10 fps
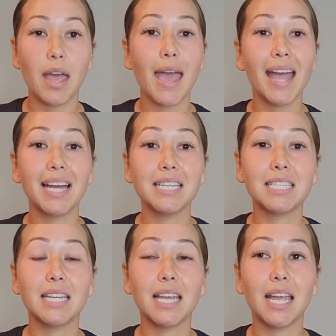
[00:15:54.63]

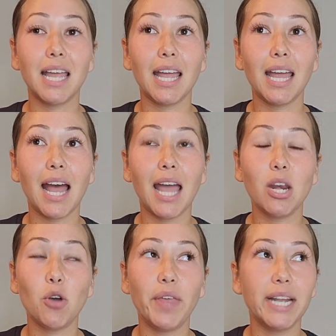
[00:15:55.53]
And I
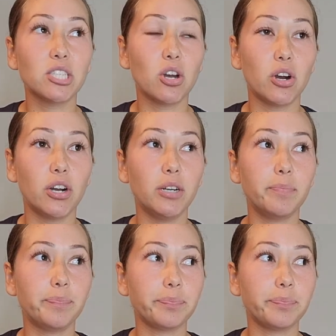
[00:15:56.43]
know that it's hard